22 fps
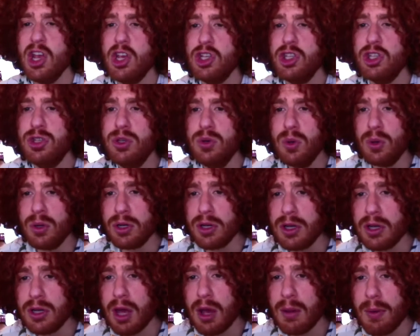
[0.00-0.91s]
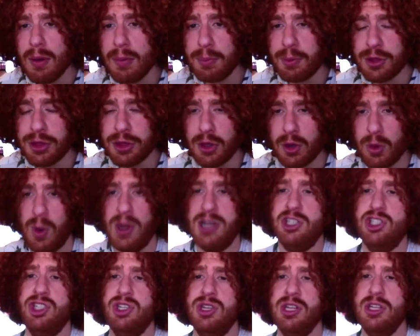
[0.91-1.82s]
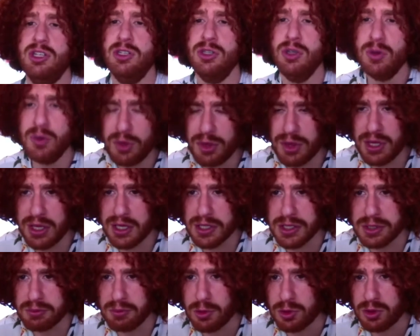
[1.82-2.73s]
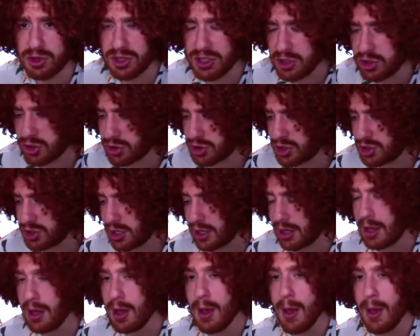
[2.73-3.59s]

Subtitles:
You are going to come up with the question that you think is most interesting.